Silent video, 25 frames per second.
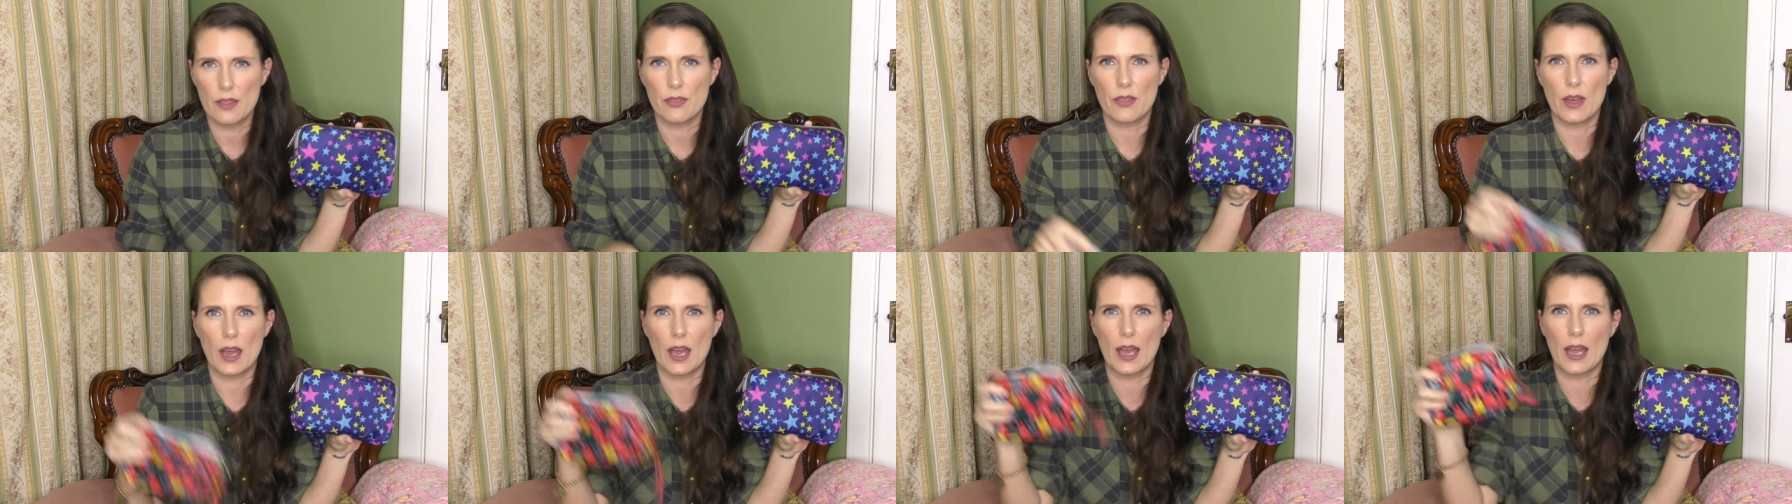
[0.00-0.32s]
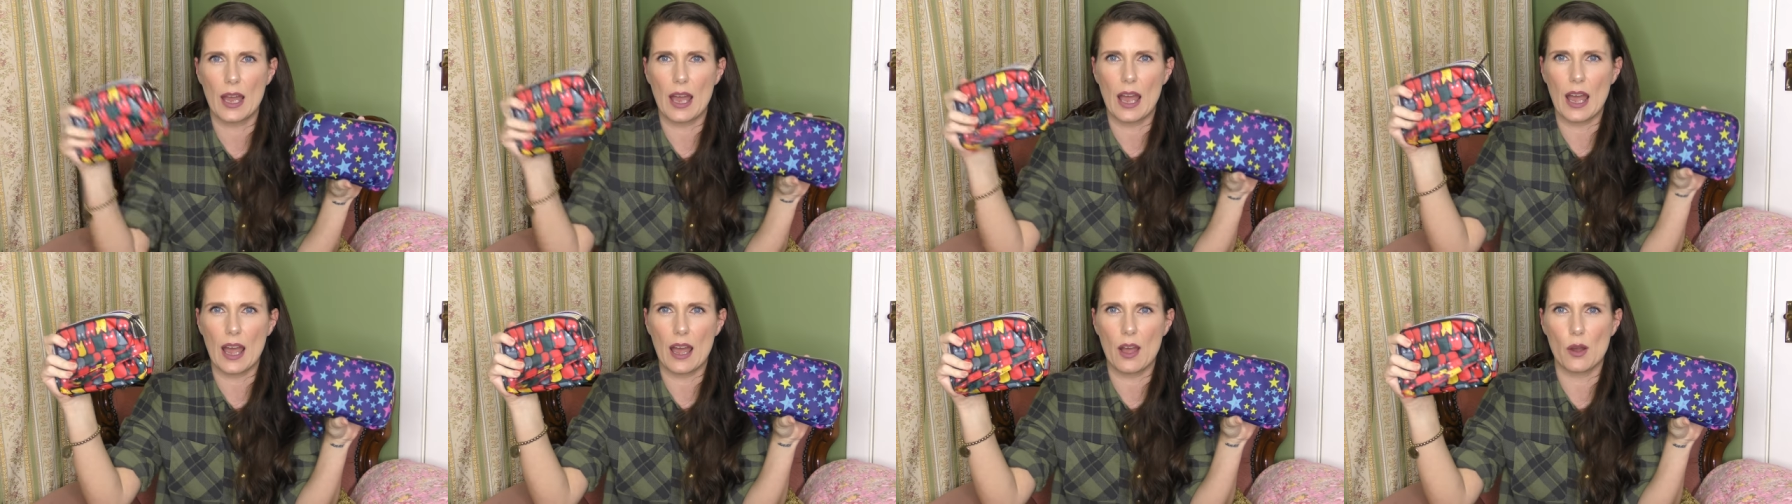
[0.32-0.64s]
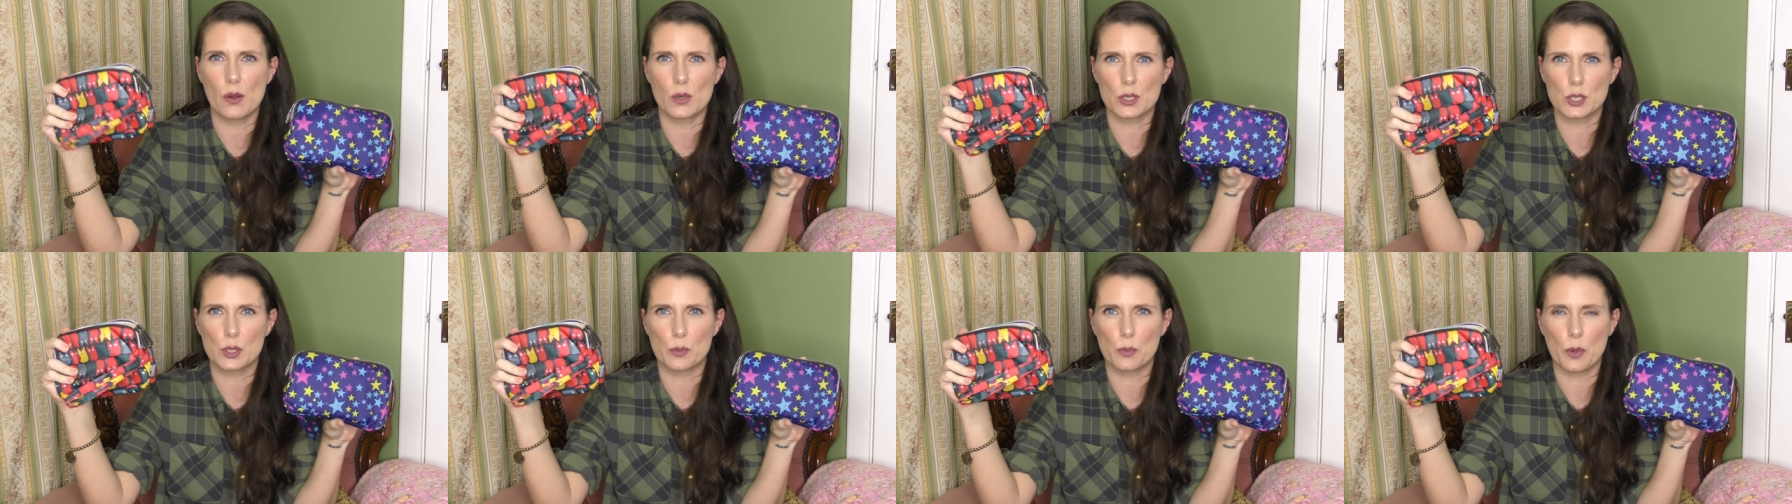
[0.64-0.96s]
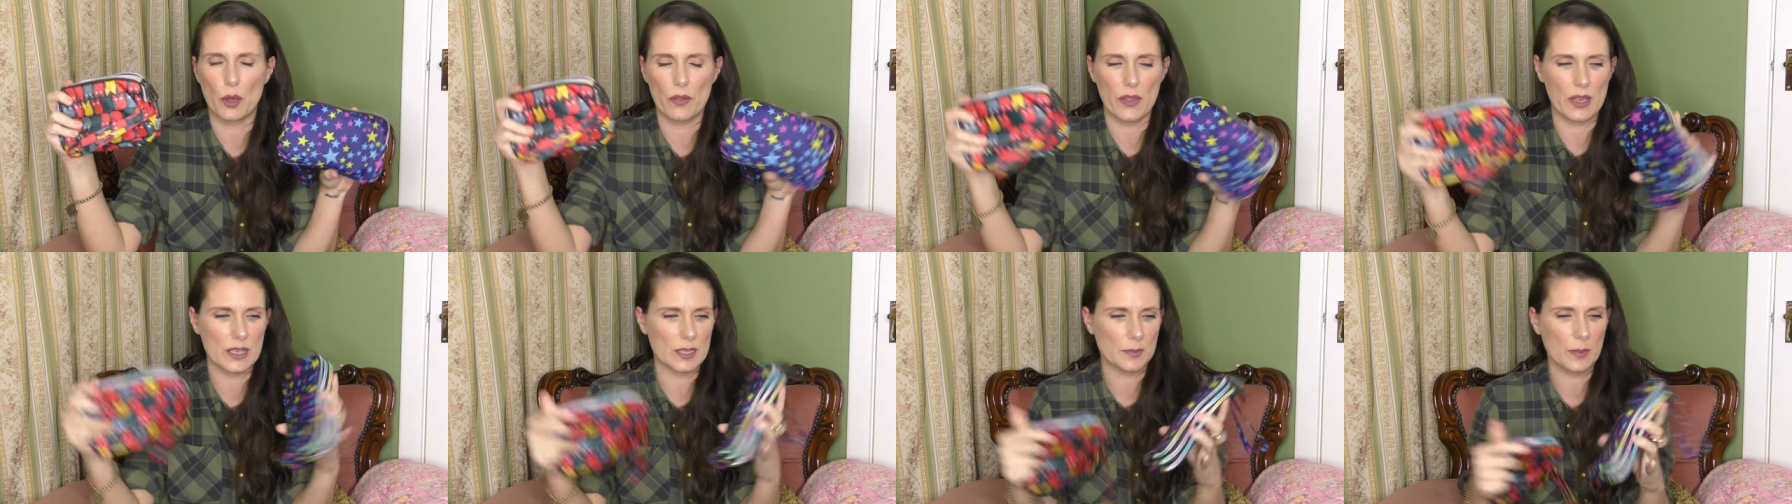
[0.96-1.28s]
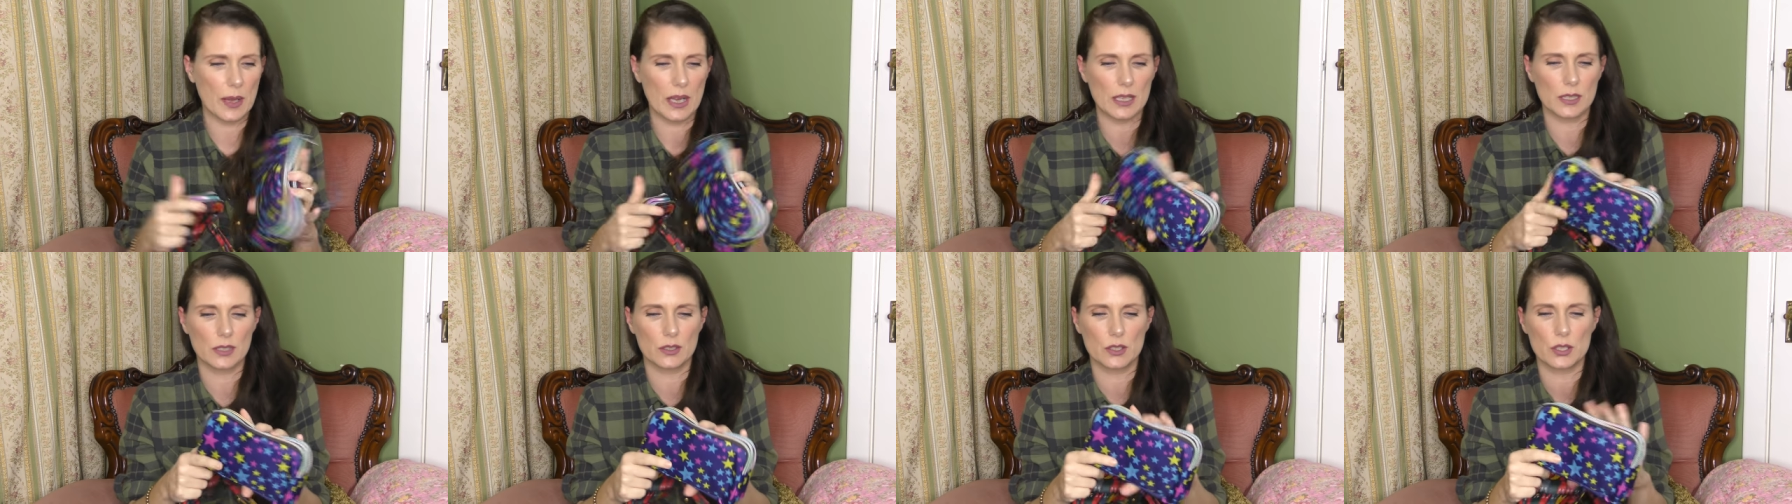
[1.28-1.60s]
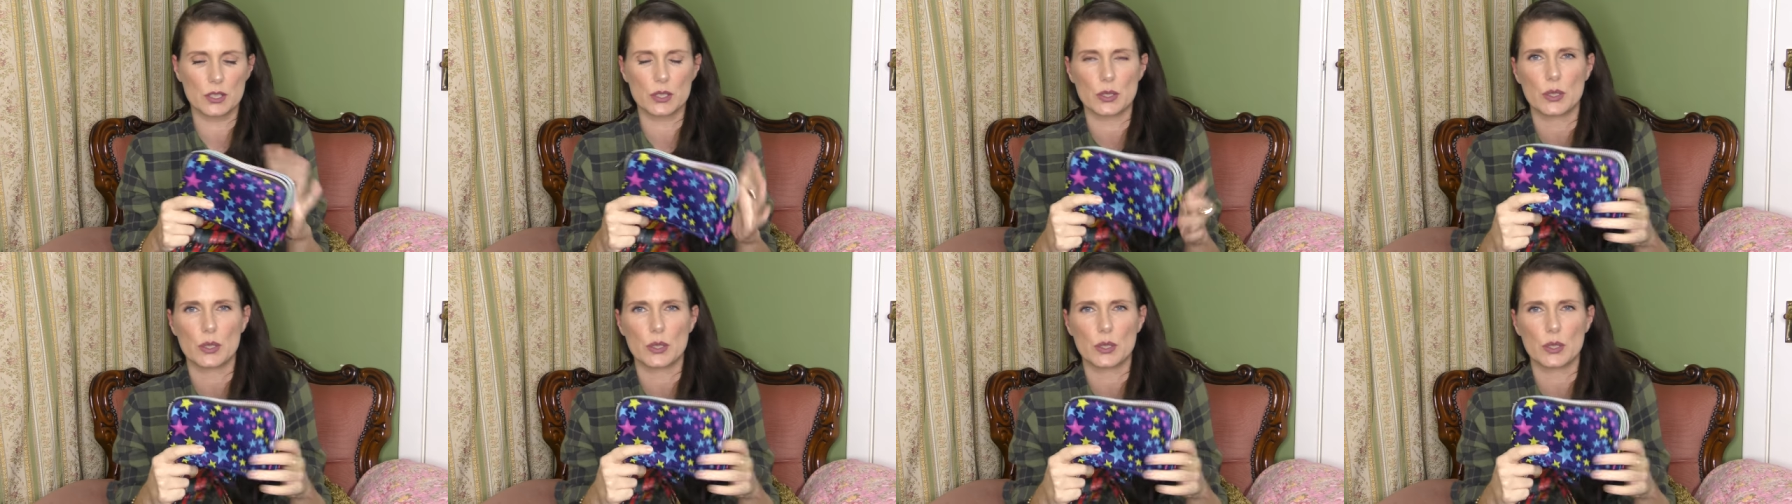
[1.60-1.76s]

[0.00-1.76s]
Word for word: that I also bought this pattern.